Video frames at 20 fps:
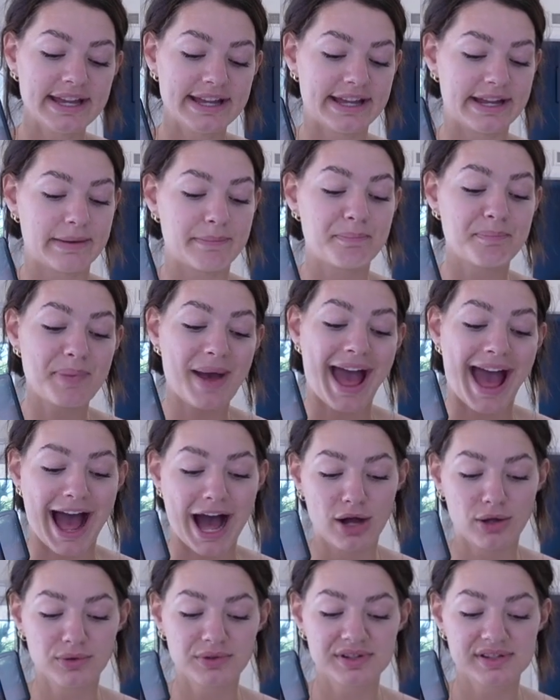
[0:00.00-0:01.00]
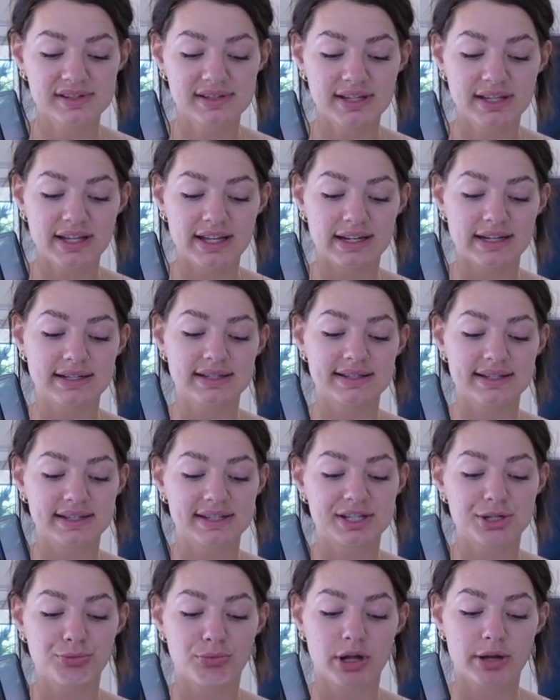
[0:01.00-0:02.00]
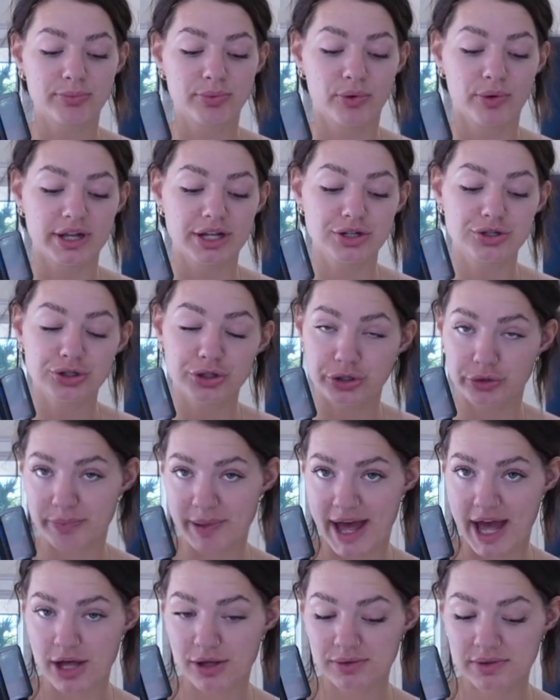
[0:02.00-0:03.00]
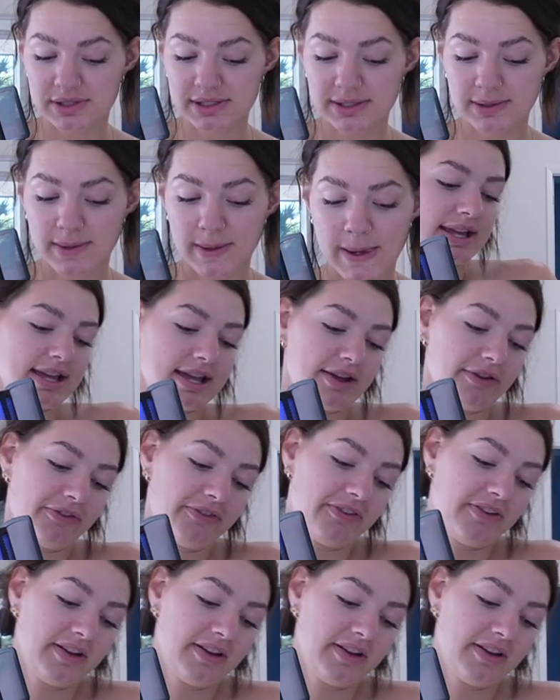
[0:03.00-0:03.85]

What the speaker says: In pounds, it is 61.2 pounds. If